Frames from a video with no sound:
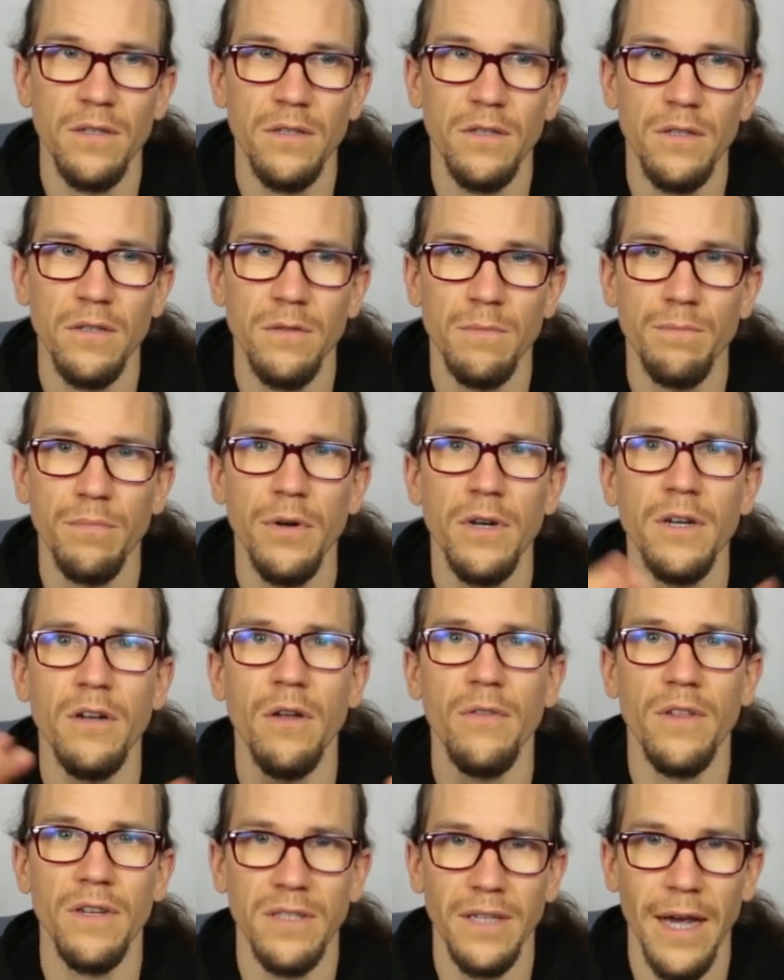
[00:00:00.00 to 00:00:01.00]
just put it
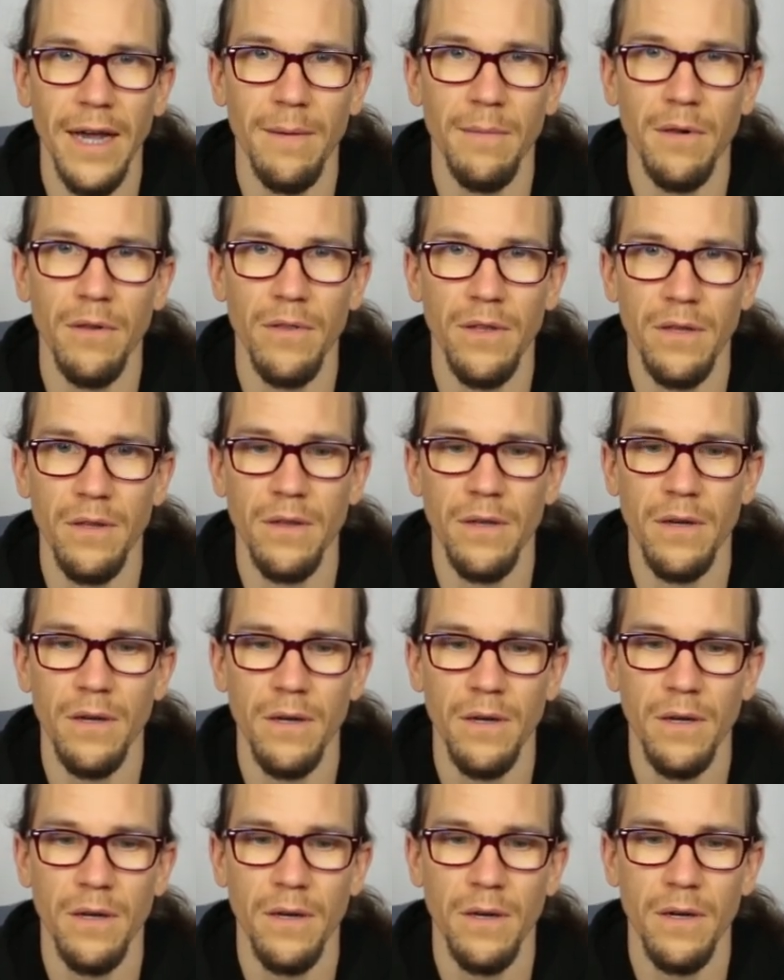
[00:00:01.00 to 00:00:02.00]
on the table,
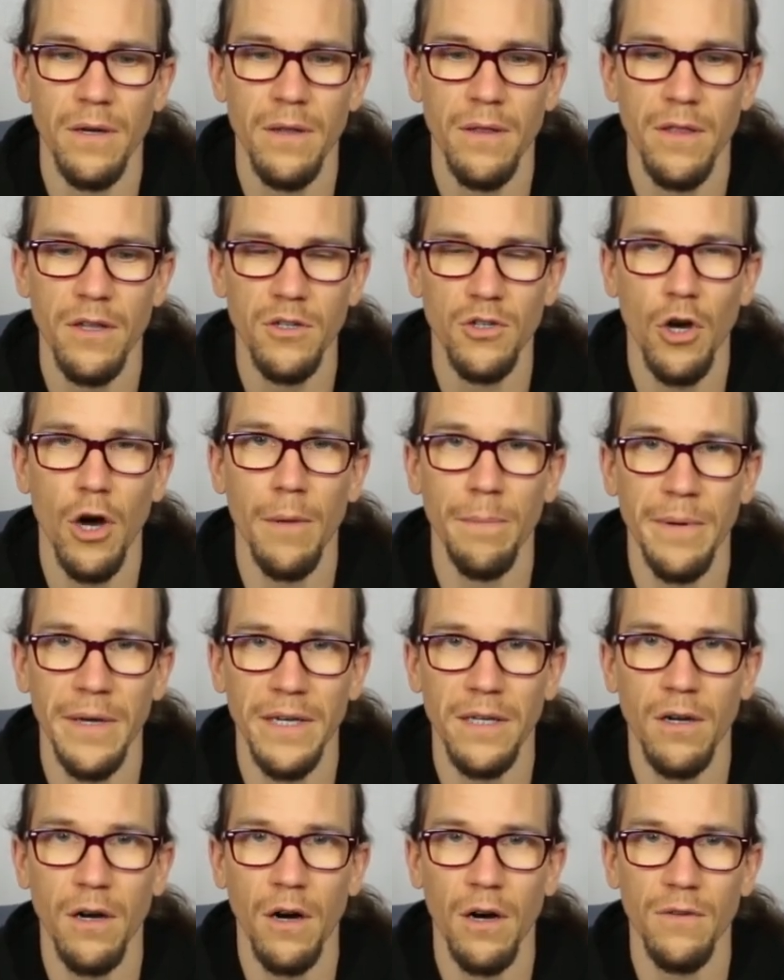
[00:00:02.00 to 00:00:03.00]
the
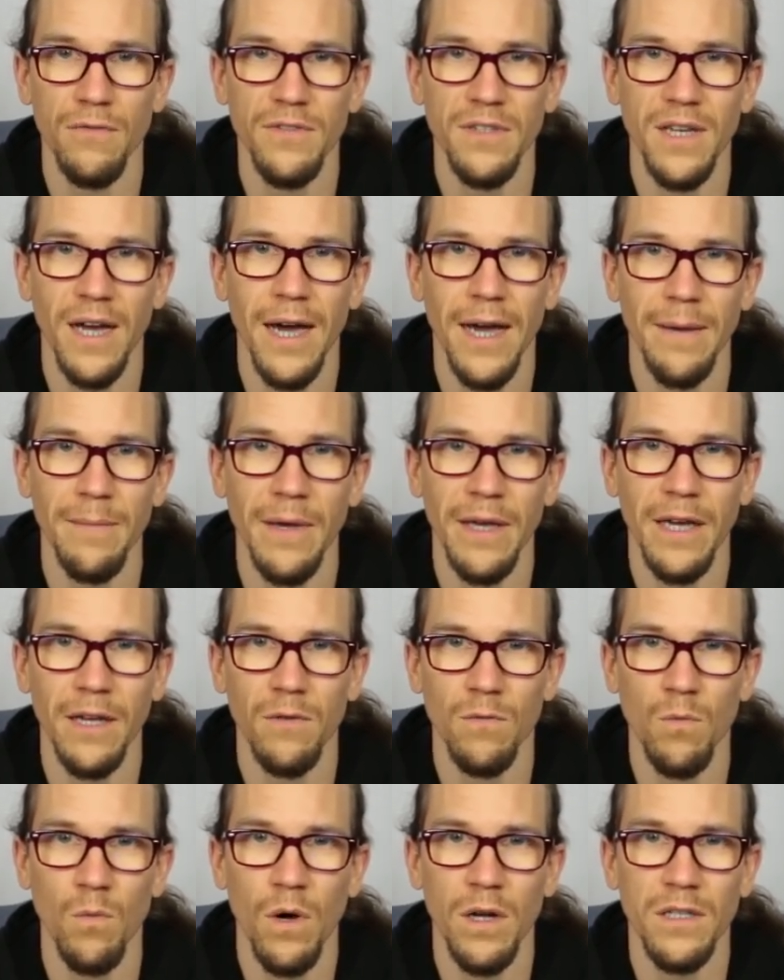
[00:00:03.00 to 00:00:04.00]
topic of timing
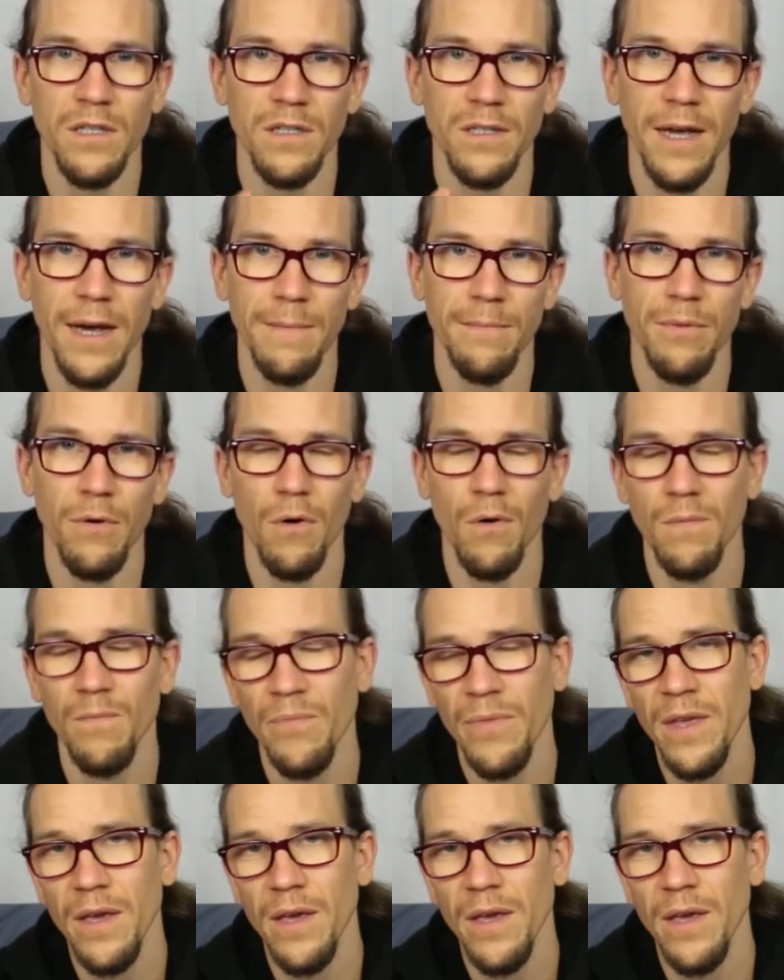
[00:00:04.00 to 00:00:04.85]
and what tempo